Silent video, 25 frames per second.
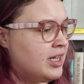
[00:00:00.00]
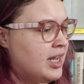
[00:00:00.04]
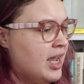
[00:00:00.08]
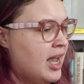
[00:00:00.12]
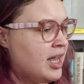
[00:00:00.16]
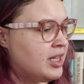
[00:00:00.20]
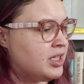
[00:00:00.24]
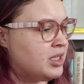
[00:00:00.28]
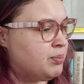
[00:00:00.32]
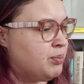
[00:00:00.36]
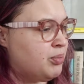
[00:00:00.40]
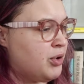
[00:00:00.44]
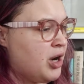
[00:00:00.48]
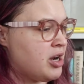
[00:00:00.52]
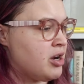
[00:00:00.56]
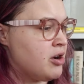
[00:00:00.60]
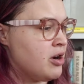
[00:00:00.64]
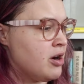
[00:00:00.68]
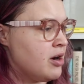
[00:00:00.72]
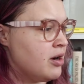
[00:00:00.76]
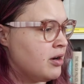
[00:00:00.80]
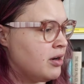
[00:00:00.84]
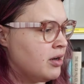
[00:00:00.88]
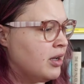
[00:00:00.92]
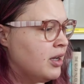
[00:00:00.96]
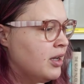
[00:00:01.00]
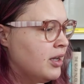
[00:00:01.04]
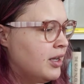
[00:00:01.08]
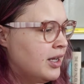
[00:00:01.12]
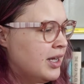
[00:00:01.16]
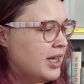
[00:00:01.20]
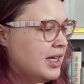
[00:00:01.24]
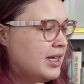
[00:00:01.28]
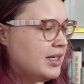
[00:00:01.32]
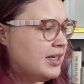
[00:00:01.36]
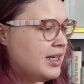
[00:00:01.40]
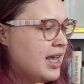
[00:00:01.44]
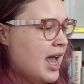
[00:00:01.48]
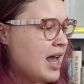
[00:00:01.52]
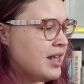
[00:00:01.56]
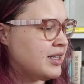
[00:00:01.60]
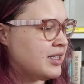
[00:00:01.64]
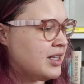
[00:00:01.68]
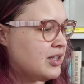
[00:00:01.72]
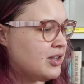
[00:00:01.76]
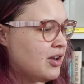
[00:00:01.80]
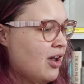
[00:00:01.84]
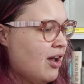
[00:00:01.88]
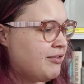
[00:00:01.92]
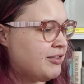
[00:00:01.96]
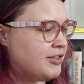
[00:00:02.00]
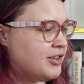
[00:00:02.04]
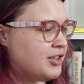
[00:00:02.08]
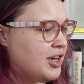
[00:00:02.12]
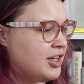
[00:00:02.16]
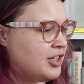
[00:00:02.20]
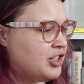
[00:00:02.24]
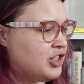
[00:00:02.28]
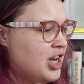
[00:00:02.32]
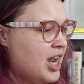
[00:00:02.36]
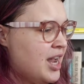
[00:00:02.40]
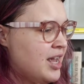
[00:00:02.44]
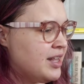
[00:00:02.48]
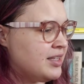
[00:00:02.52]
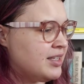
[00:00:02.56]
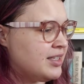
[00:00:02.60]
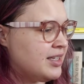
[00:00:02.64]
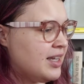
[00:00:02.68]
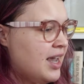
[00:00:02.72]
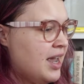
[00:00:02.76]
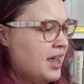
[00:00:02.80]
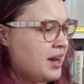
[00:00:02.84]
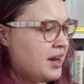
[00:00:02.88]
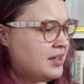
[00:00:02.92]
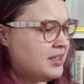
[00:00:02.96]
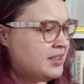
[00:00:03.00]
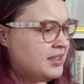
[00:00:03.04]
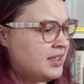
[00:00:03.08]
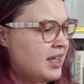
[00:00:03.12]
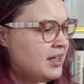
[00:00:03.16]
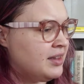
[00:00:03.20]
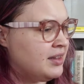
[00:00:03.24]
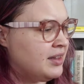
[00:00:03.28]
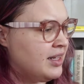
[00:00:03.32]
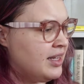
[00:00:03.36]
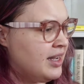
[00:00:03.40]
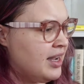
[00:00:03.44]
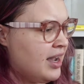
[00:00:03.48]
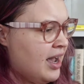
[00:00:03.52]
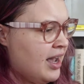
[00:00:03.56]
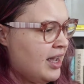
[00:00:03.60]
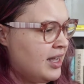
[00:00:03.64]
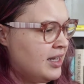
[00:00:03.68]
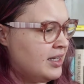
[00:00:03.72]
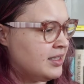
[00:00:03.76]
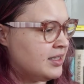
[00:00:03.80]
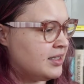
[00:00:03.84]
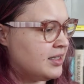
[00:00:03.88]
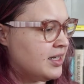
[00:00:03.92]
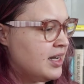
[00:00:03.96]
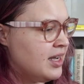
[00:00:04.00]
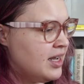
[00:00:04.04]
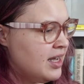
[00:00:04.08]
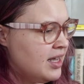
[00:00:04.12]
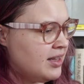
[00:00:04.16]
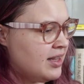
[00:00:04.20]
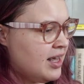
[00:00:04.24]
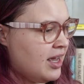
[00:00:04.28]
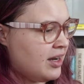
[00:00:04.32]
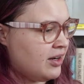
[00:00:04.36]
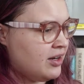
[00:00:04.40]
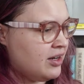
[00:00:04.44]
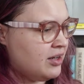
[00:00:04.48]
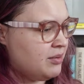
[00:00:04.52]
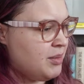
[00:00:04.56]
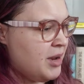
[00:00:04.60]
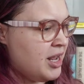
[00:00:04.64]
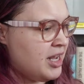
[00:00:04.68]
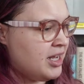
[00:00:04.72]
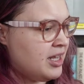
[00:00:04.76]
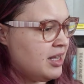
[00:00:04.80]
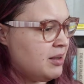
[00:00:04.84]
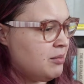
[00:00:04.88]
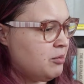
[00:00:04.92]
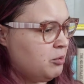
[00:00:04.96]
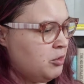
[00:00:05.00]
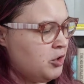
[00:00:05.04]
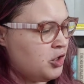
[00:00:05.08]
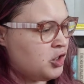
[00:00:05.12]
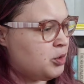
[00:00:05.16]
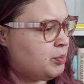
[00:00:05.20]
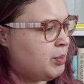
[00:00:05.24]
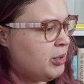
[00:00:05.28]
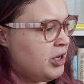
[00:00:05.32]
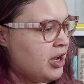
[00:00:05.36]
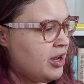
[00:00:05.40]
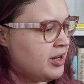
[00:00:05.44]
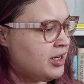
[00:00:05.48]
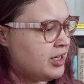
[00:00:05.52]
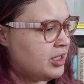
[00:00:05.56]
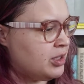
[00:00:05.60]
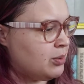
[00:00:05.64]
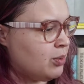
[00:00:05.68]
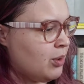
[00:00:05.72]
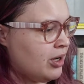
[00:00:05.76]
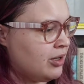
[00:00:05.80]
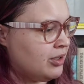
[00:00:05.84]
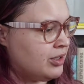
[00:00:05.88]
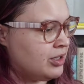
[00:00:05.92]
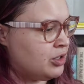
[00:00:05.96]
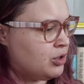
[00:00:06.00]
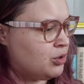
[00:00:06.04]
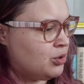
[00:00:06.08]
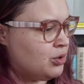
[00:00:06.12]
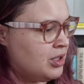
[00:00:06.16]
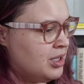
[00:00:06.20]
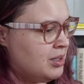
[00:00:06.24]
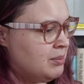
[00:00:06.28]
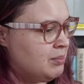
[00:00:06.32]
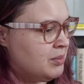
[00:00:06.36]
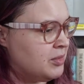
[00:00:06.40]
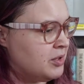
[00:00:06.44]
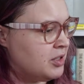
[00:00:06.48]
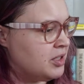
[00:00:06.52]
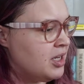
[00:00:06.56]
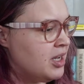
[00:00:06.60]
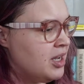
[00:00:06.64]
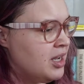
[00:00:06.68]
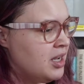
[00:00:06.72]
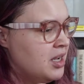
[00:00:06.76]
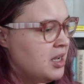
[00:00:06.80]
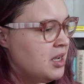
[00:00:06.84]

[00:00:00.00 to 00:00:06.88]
Kaz Brecker. Kaz is offered a chance at a deadly heist that could make him rich beyond his wildest dreams,